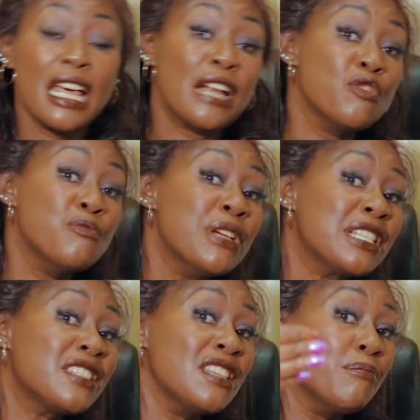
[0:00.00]
that you
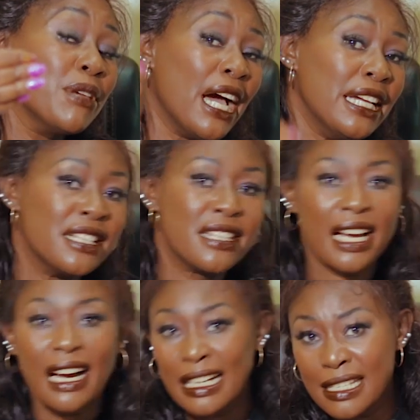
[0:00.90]
may see behind
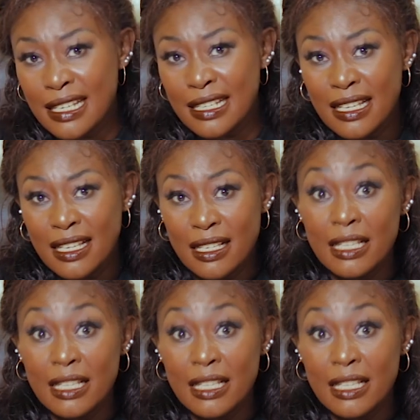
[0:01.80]
the curtain